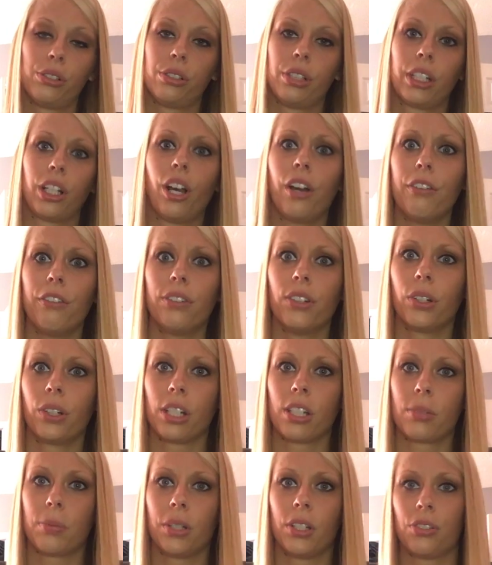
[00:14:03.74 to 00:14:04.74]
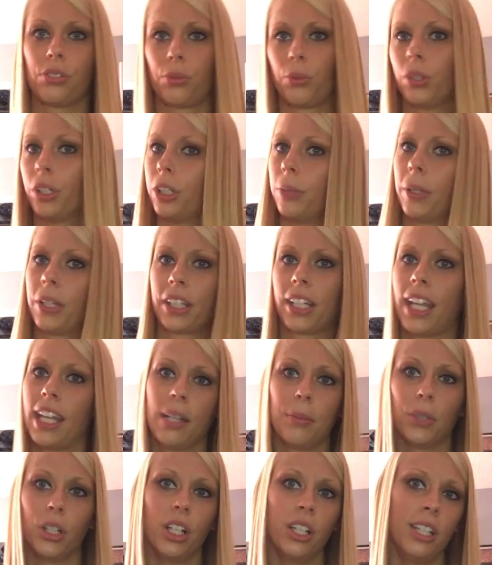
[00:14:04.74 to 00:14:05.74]
or, like, unfocused because you're worried about the
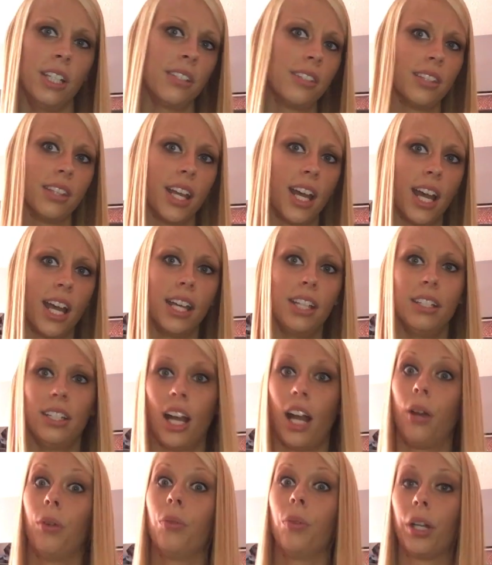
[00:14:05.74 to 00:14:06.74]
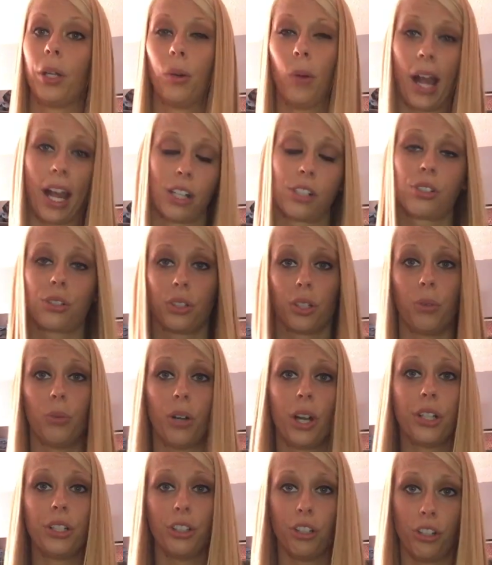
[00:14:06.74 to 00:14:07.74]
camera and this and that, and not, like, actually
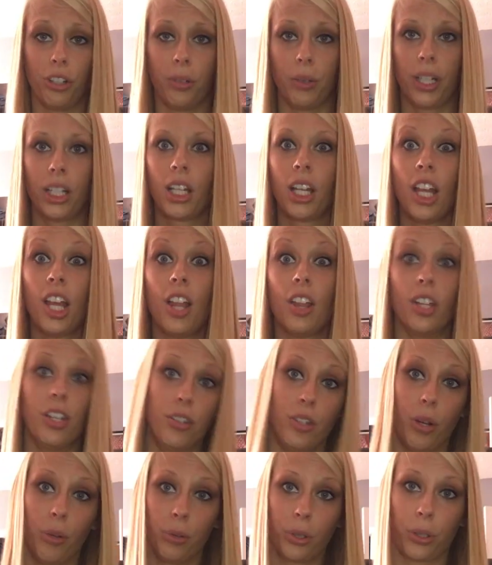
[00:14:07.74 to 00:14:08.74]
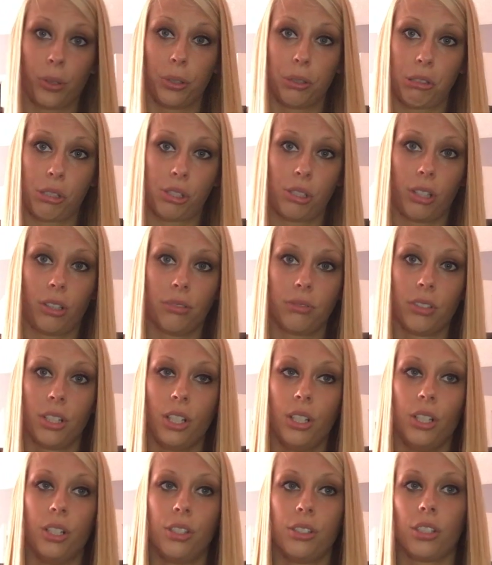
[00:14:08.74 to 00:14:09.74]
what you're doing, then don't record yourself.
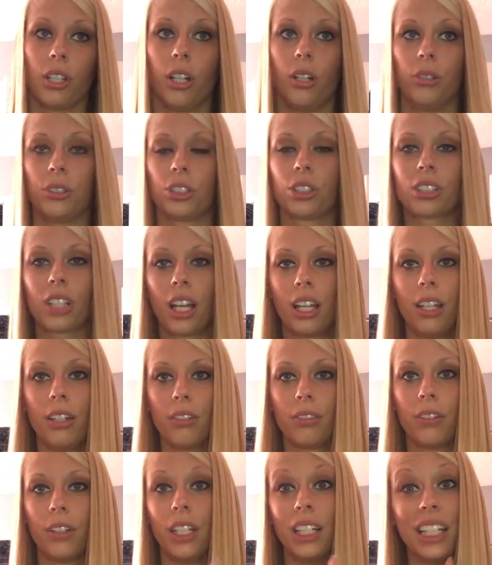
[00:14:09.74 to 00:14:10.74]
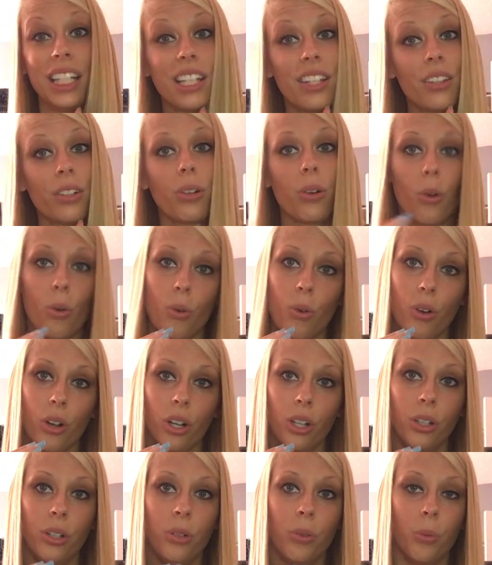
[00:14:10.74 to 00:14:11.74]
So it's just kind of an either
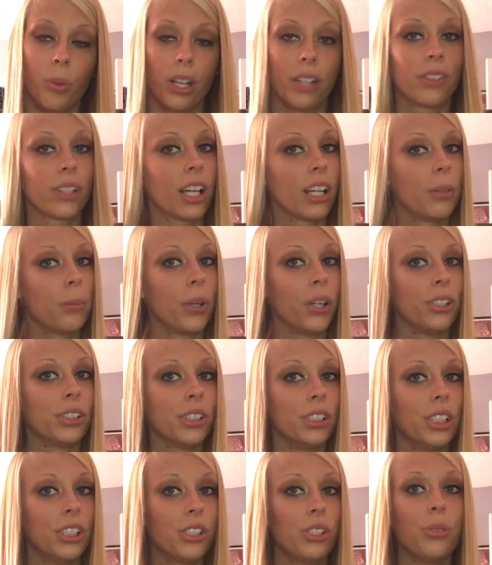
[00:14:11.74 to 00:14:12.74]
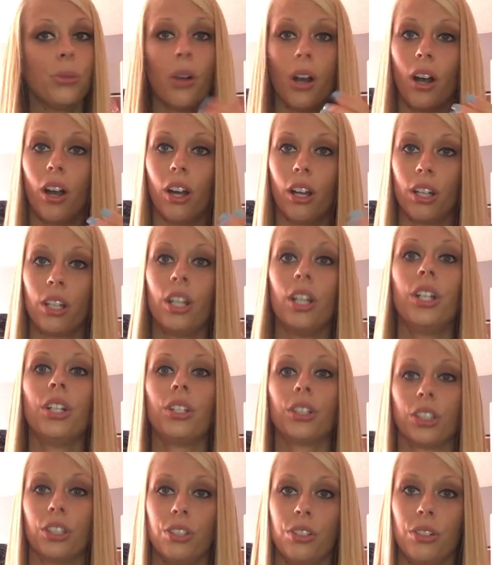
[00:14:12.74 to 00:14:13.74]
or. Whatever kind of person that you are,
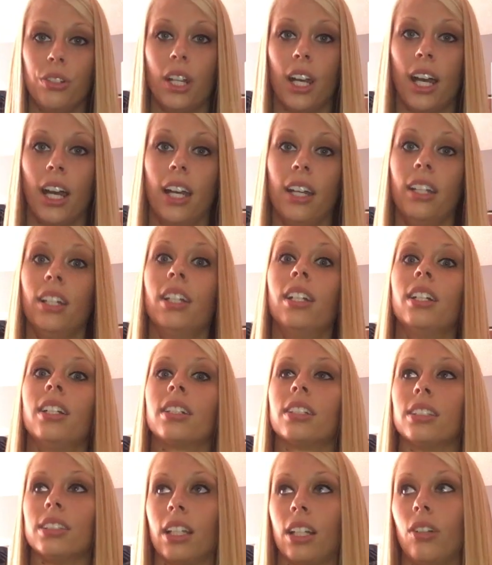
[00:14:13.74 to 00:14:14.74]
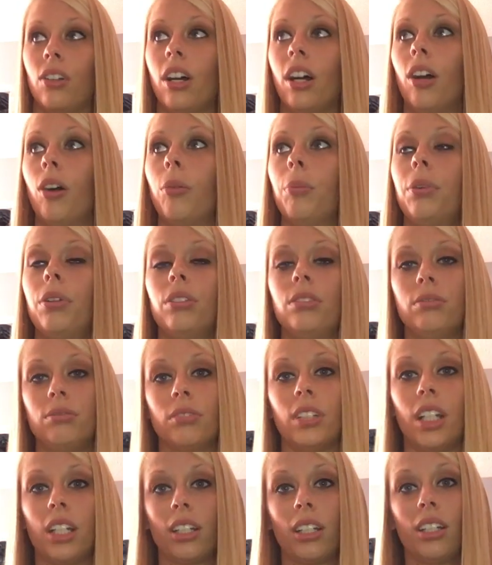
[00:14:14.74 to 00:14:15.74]
you can do that, because that'll help.
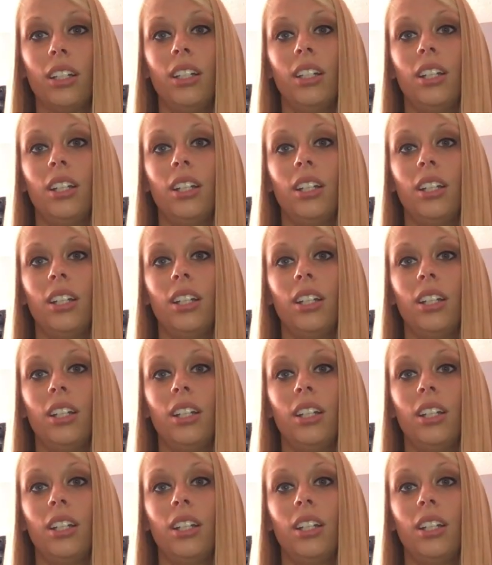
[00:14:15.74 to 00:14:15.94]
Like,